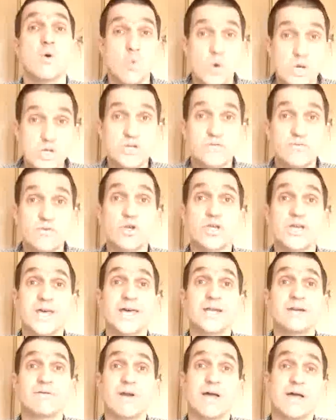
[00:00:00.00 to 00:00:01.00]
Once you've got your
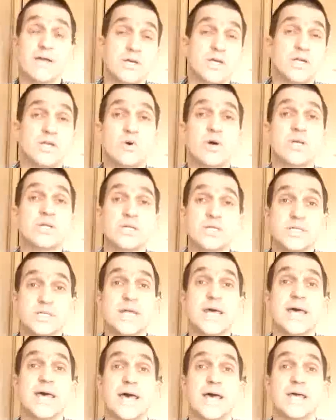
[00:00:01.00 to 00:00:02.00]
head around it and you
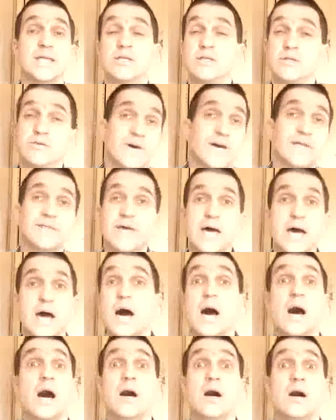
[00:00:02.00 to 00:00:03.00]
understand and you've had that
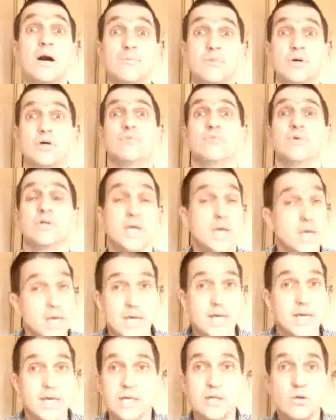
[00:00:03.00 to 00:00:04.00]
aha moment,
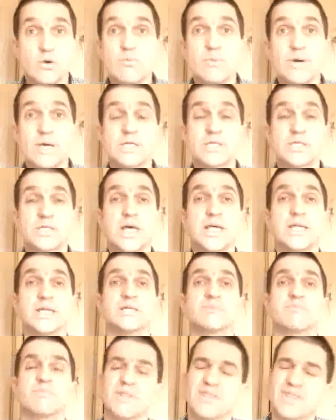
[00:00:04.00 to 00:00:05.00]
it all makes
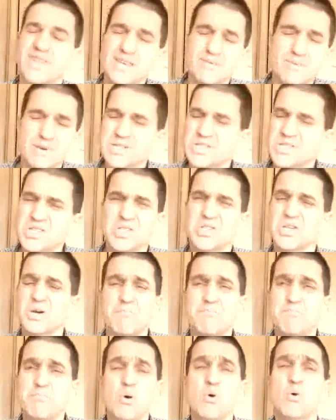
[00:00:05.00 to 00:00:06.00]
sense, but they made such
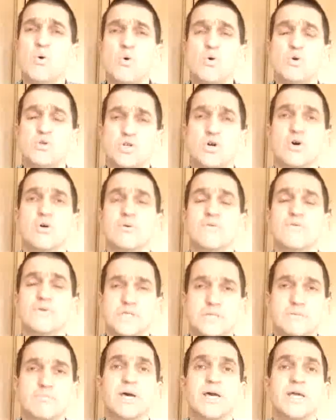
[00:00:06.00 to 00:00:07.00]
a poor job of
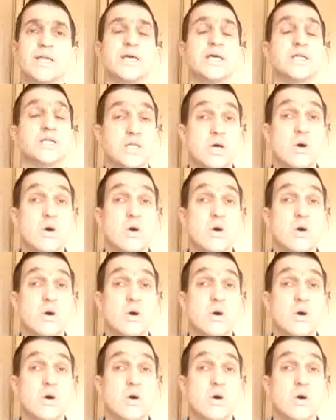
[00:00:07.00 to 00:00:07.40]
explaining it.